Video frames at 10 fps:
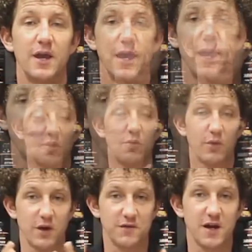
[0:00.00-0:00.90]
So
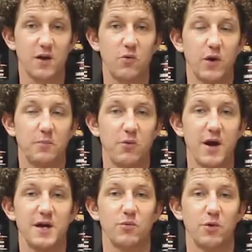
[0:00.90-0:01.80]
we're going to take a quick
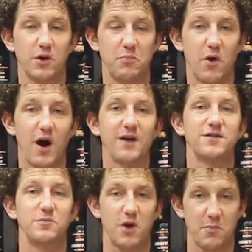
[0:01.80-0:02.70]
break and we're going to
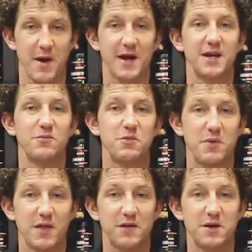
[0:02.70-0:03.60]
pause and come back in with
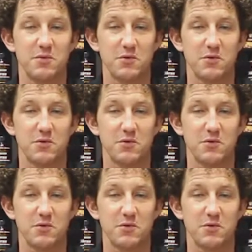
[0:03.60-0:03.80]
Bethany